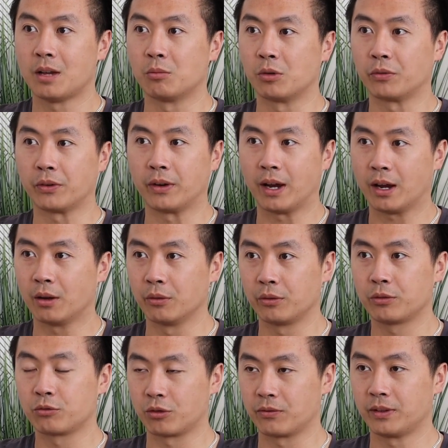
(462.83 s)
and we're very
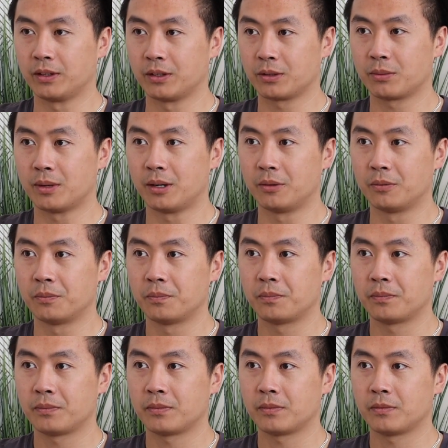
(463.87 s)
health driven as well.
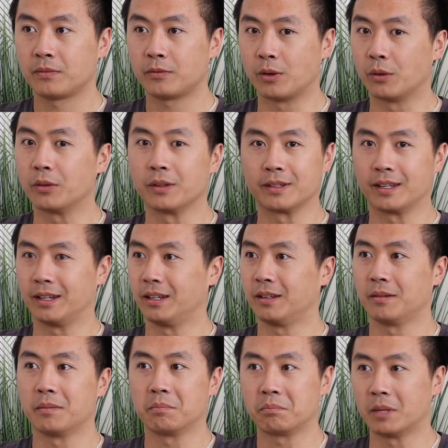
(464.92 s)
Wealth is
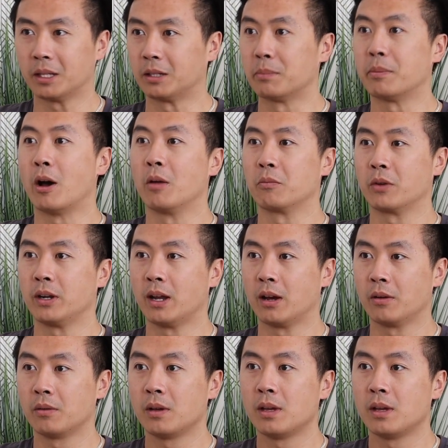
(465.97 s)
like at the bottom right now.